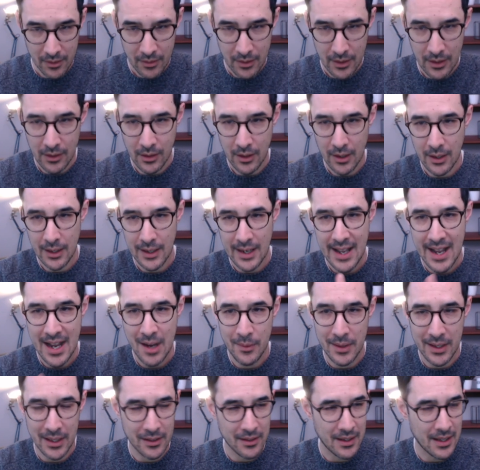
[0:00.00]
Uh,
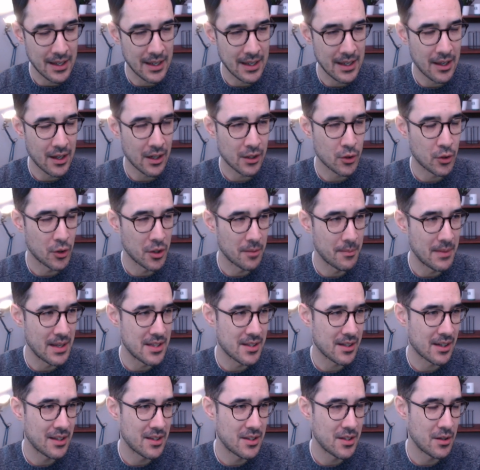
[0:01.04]
allowing the economy
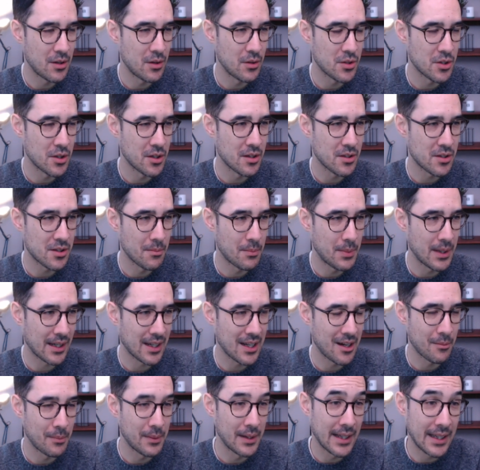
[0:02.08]
to continue to, to pick
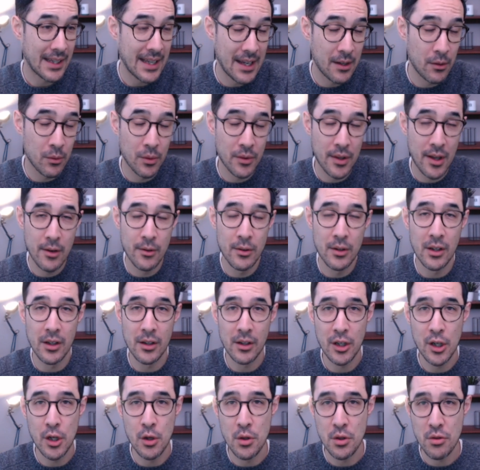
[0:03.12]
up. And again, although the
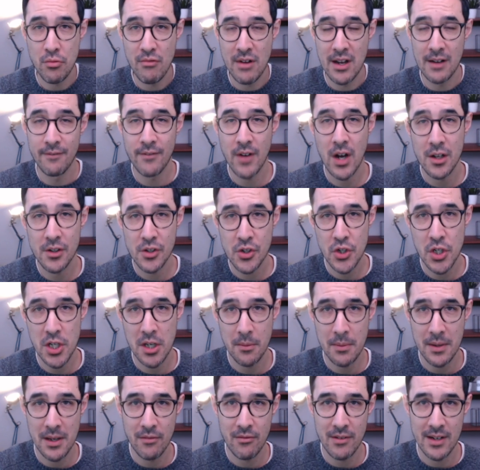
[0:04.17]
Q3 advanced
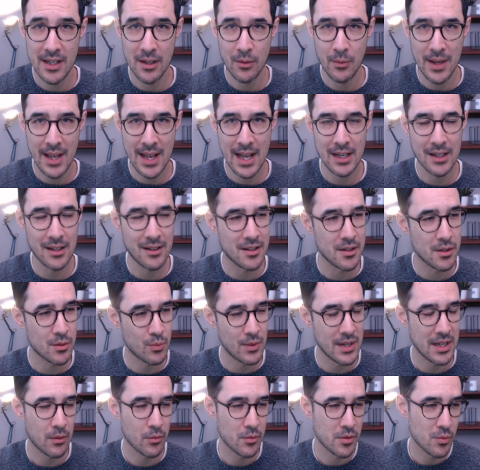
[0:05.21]
GDP reading we had last
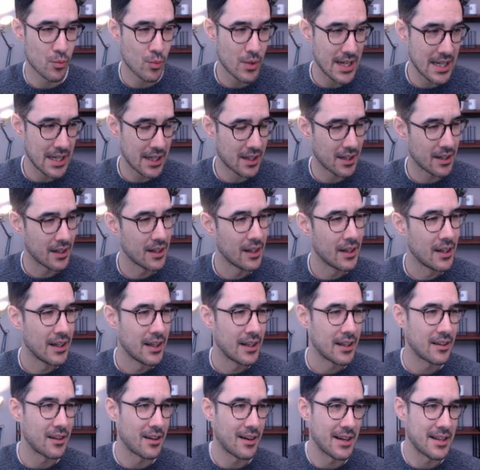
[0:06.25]
week was weak,
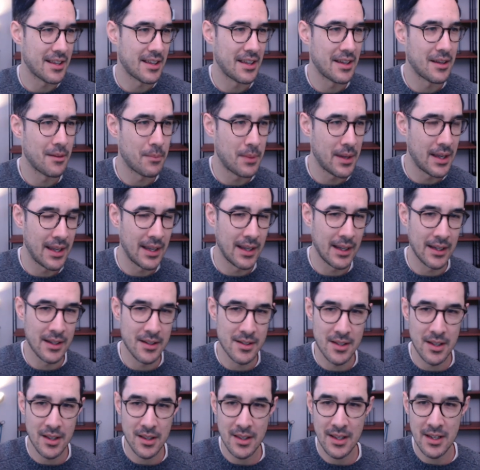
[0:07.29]
the idea being
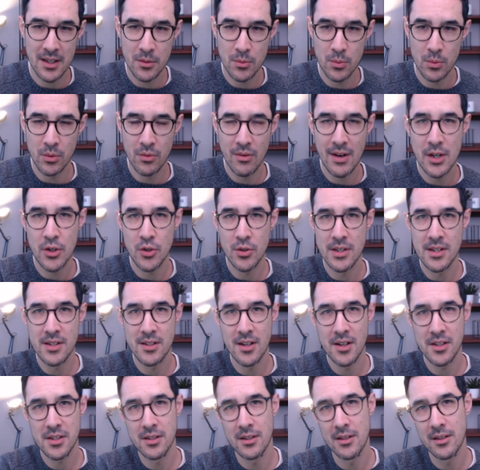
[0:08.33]
is that things will gradually
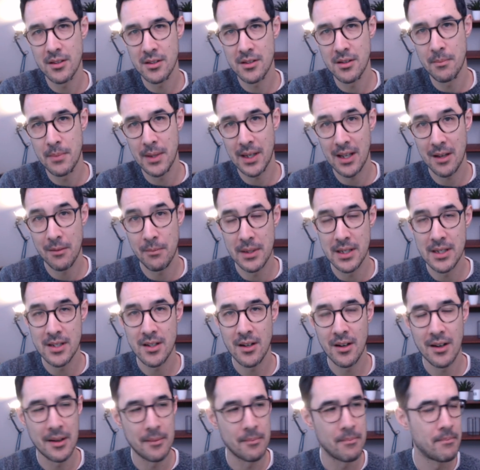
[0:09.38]
start to, to pick up in
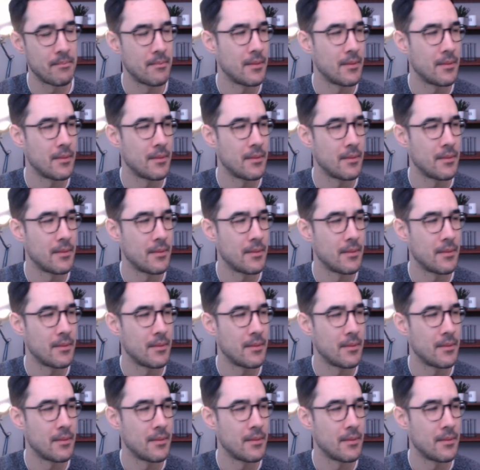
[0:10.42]
time.